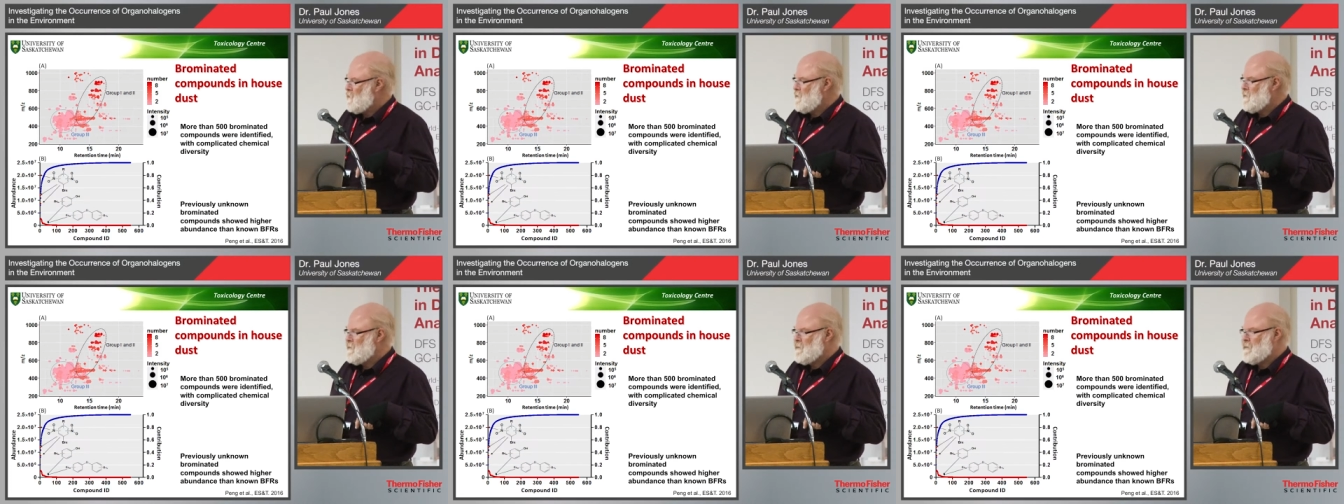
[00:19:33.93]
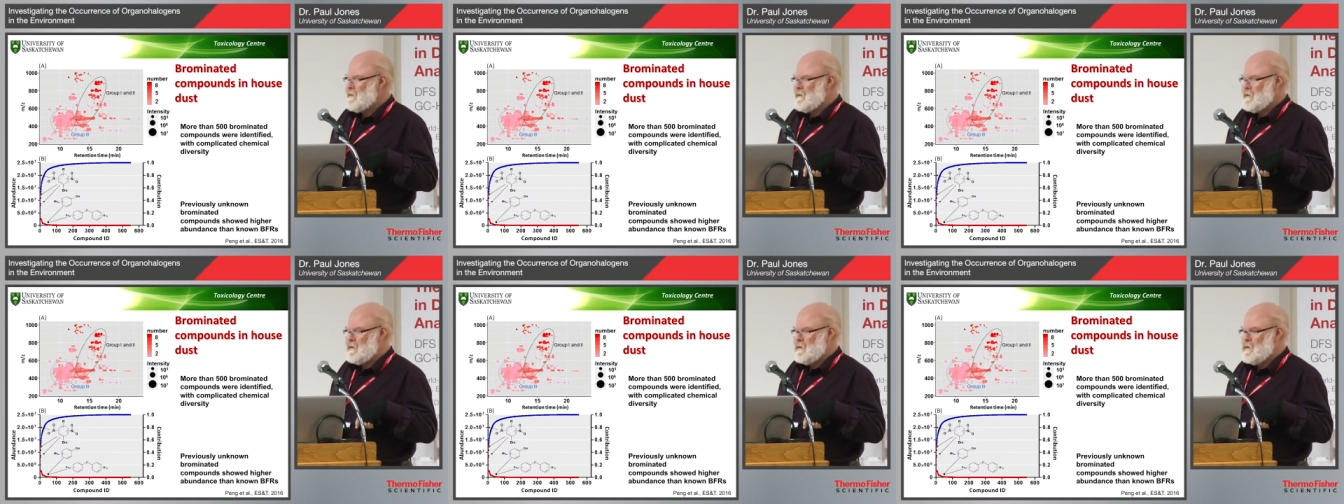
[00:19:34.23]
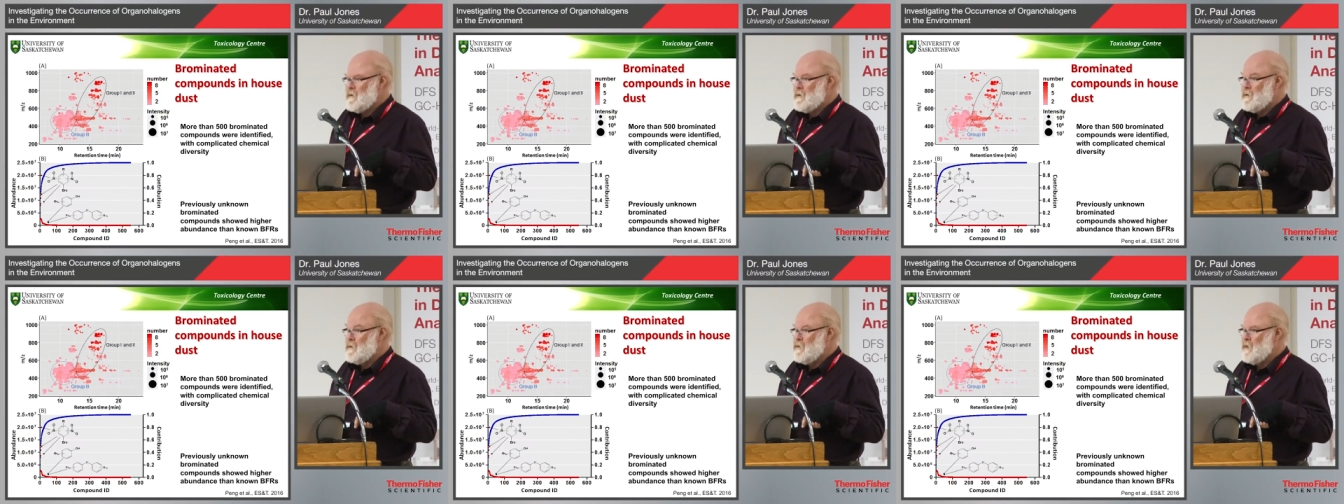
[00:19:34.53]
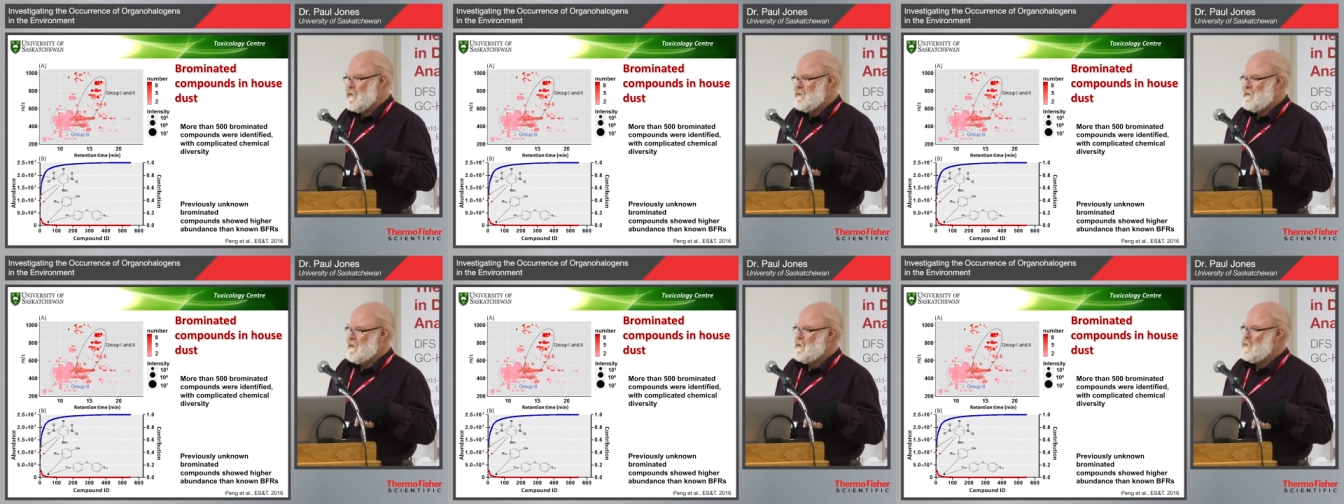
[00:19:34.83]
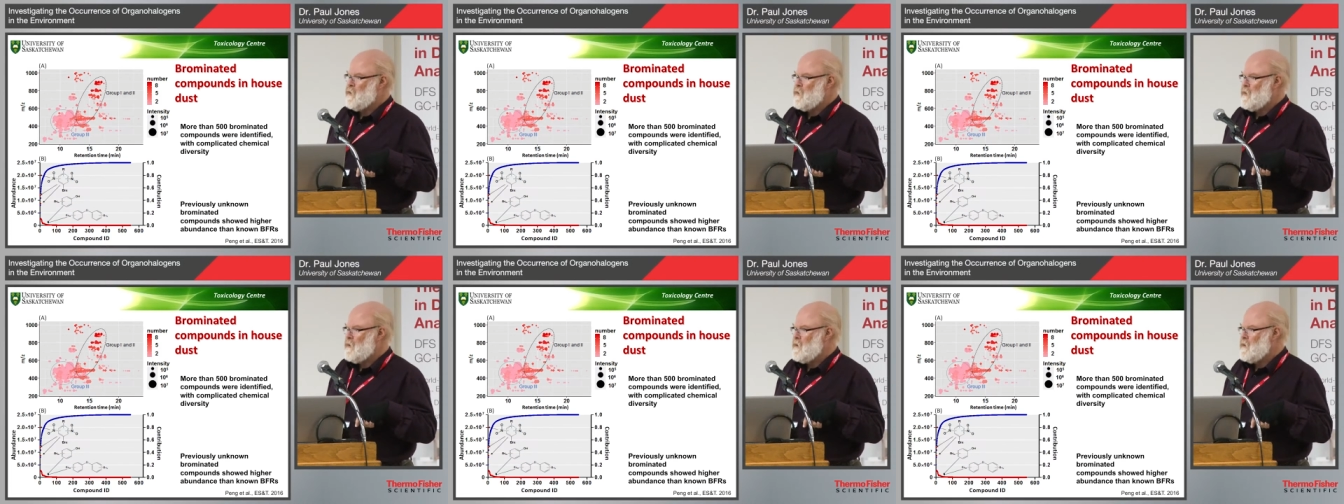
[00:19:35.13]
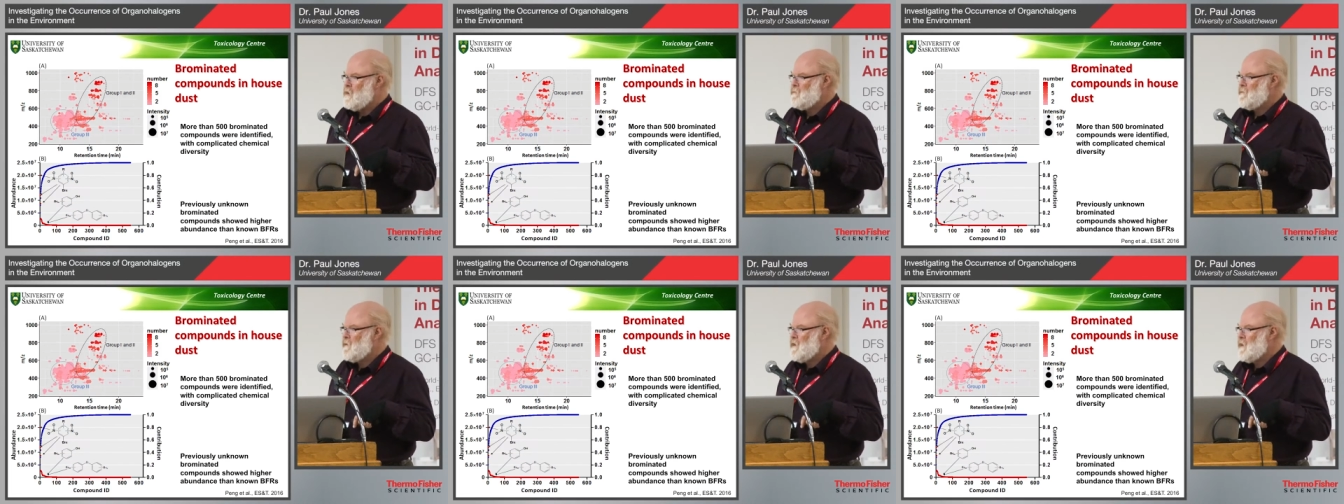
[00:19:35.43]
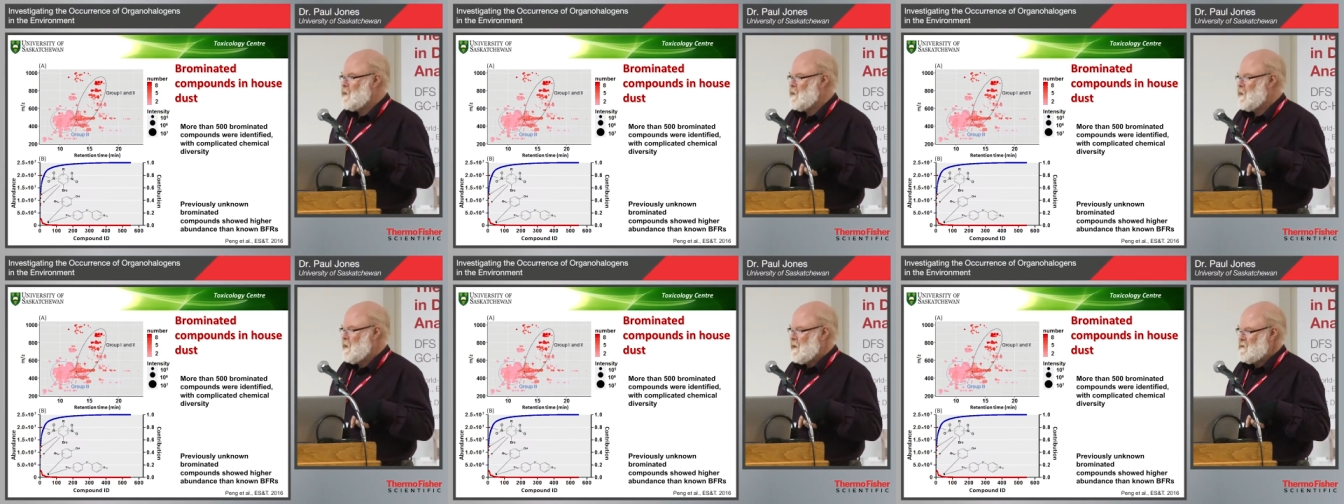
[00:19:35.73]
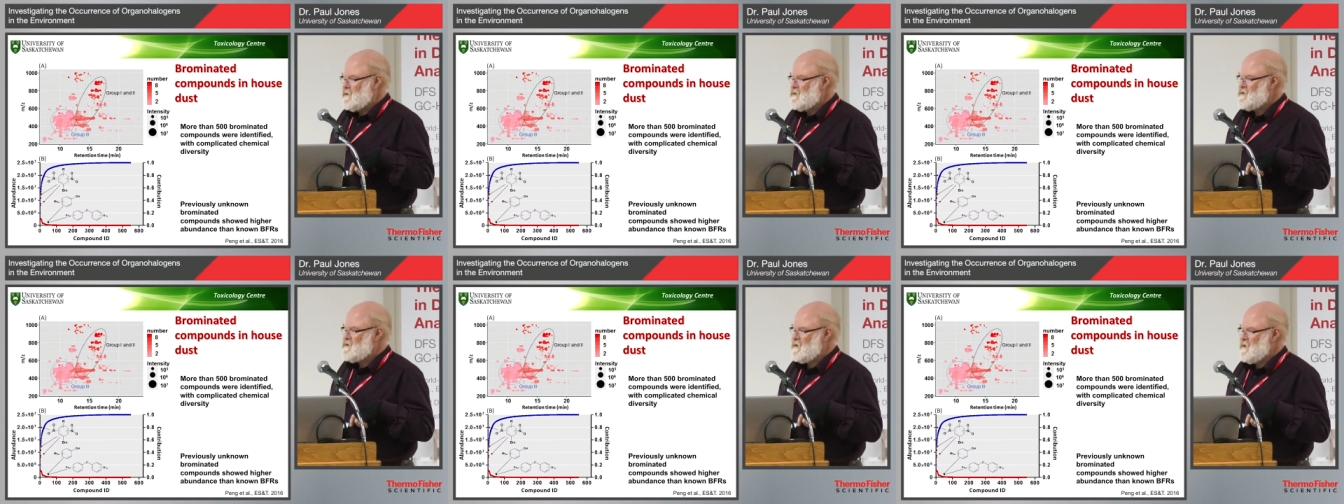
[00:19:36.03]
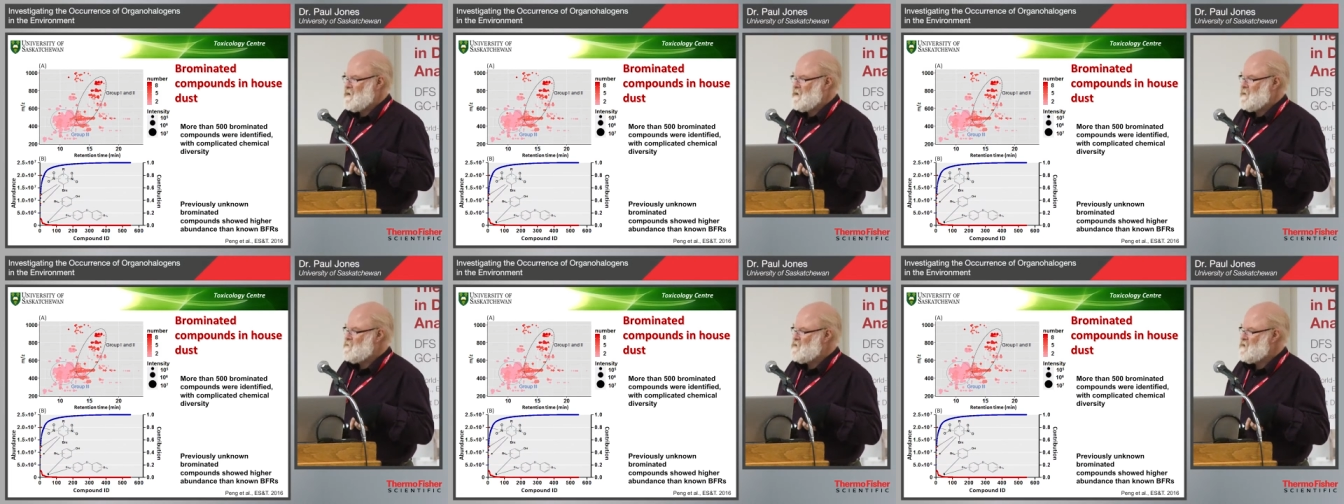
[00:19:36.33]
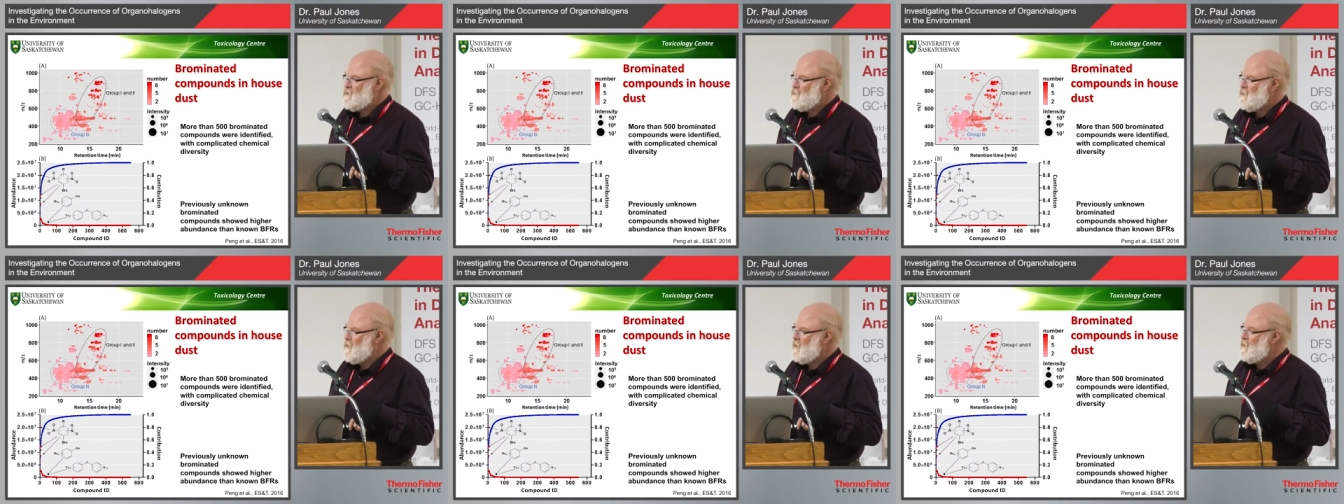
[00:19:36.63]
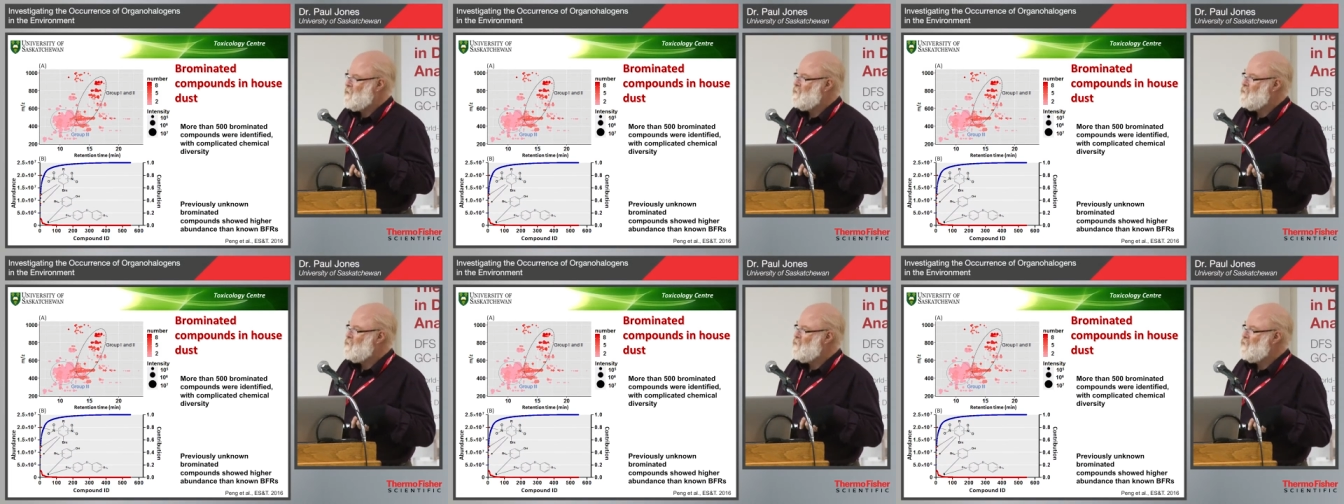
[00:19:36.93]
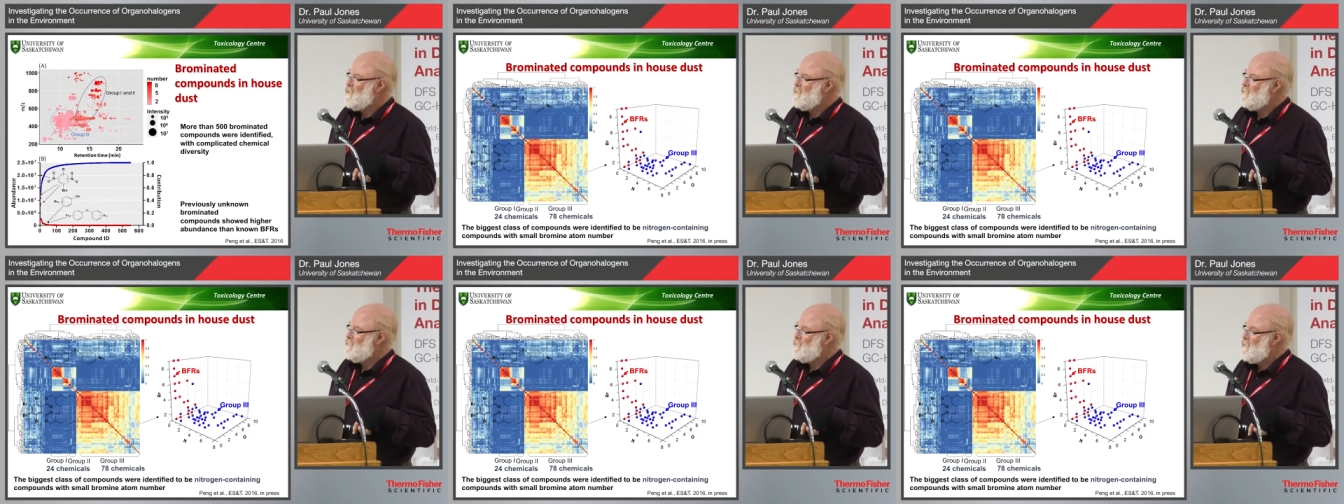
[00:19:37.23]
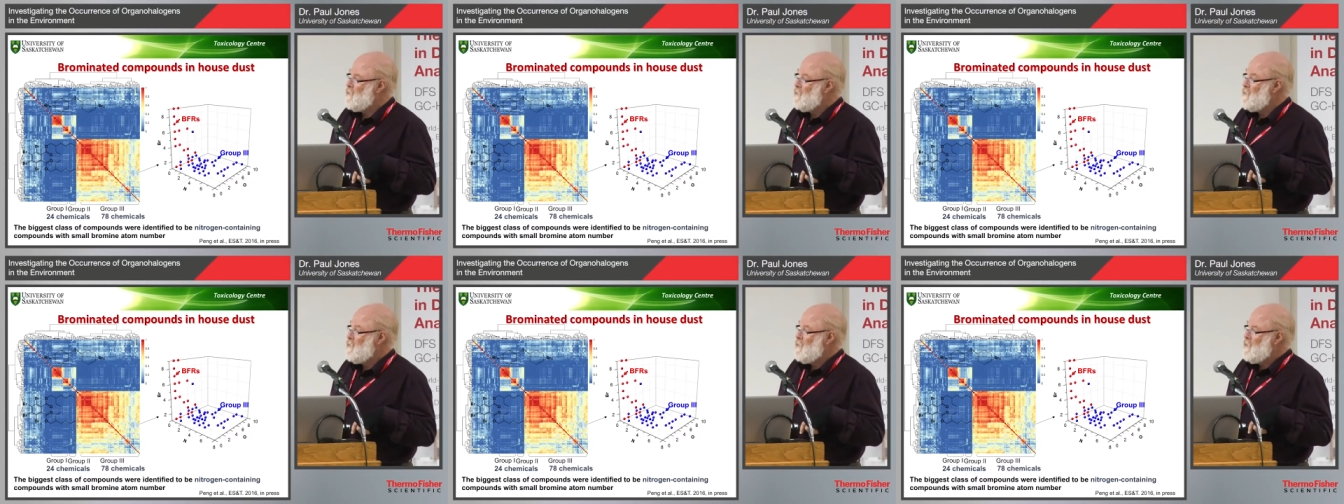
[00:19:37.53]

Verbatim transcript: didn't know what they were at the time, so we had to do some